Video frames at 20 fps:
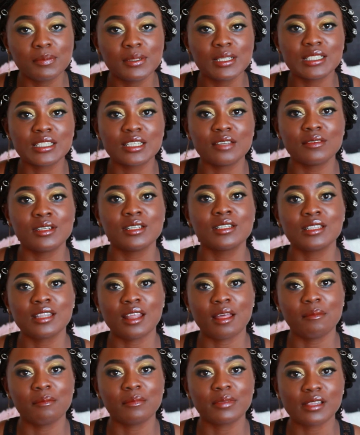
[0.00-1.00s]
Please give it a
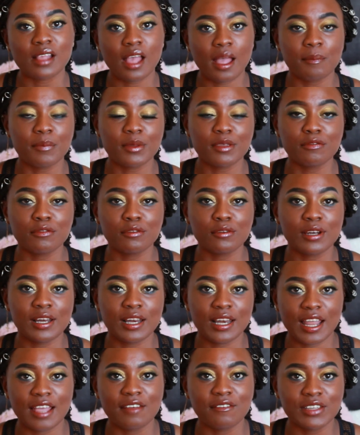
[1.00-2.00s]
thumbs up if you
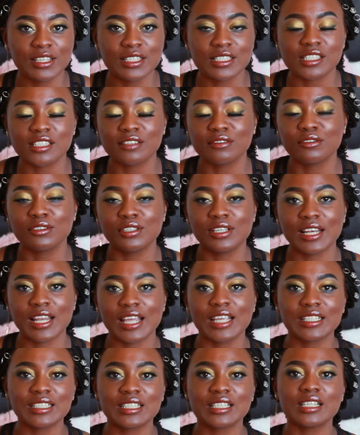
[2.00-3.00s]
love it, if you
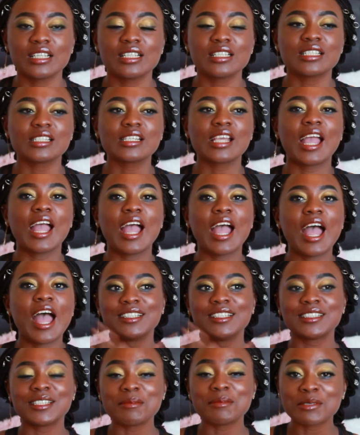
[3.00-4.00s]
liked it.
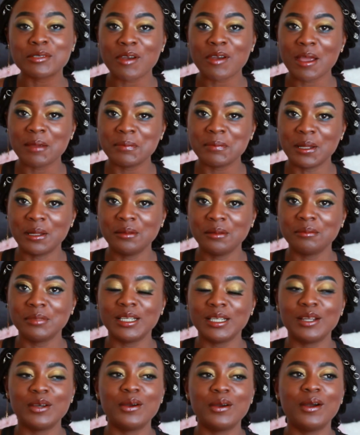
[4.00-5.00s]
Subscribe down
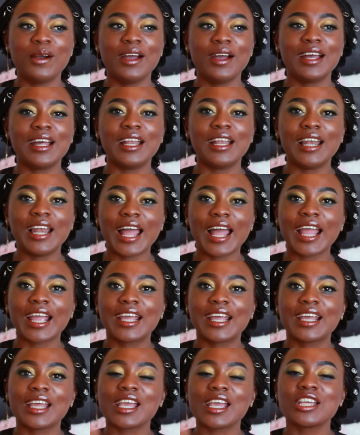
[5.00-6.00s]
below,
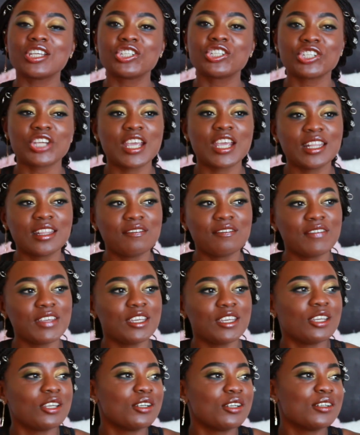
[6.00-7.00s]
like, share the
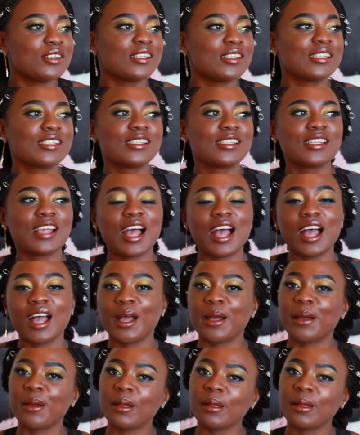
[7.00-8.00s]
videos,
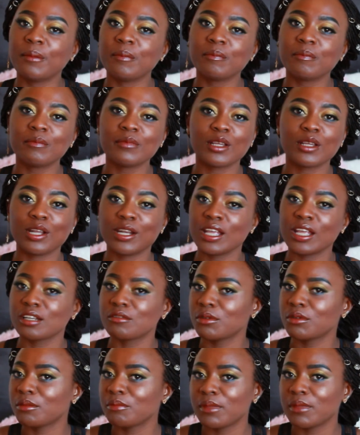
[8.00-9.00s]

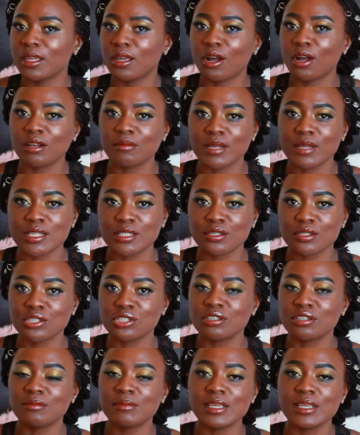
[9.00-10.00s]
connect with me on my
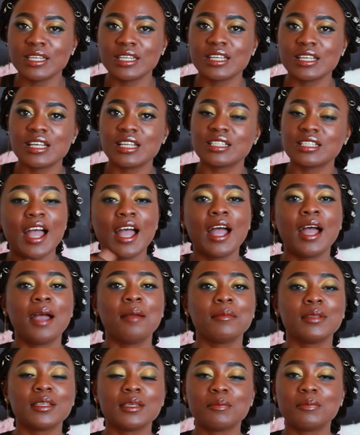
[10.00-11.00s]
social medias.
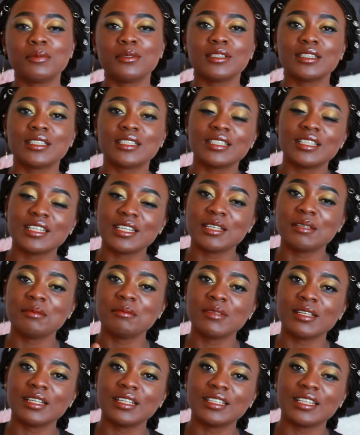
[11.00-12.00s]
I'm going to put the
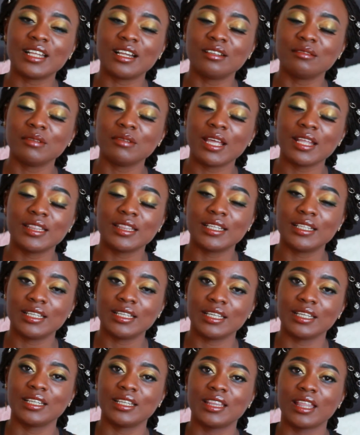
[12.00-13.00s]
name down and the
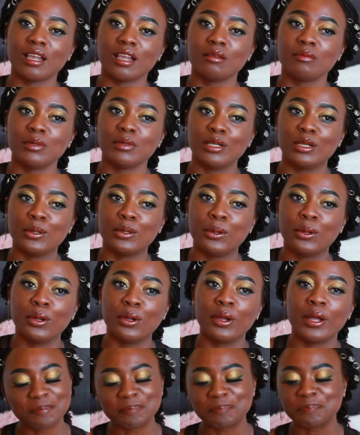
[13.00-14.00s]
link down below.